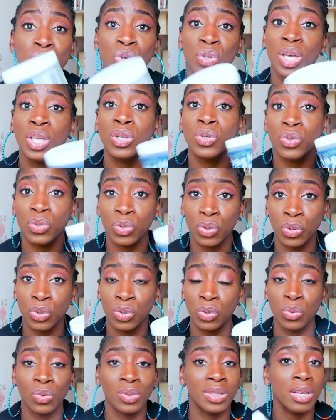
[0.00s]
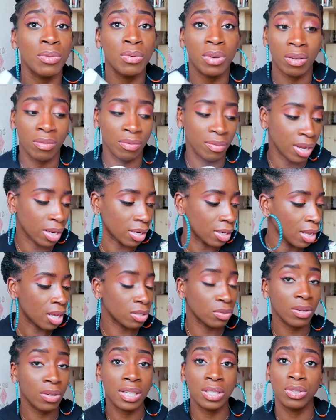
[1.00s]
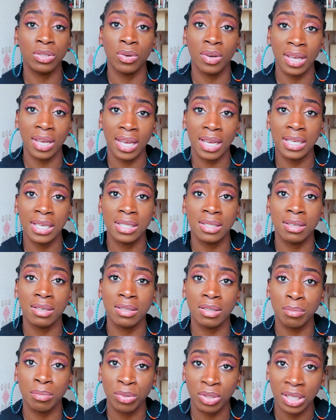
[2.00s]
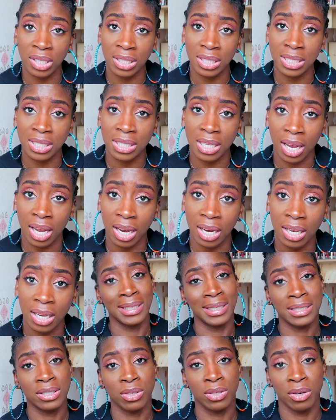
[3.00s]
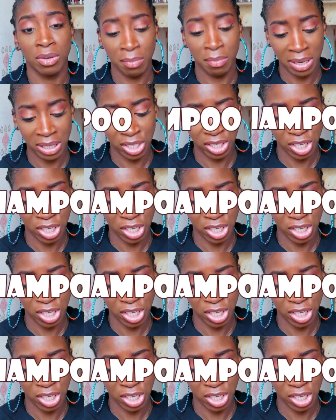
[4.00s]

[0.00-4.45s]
you can use those two. They work fine as long as your hair is on the protected style. Let's talk about